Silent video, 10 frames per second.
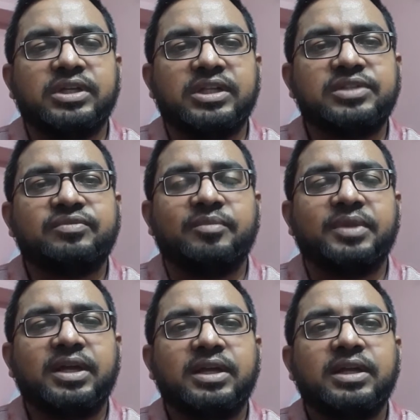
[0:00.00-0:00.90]
release from
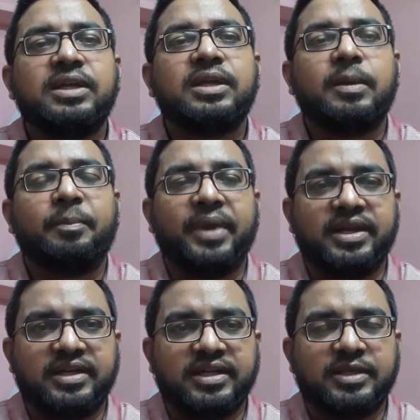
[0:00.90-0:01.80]
the
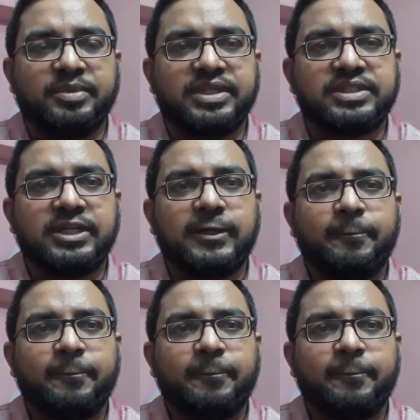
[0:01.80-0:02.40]
pancreatic beta cell.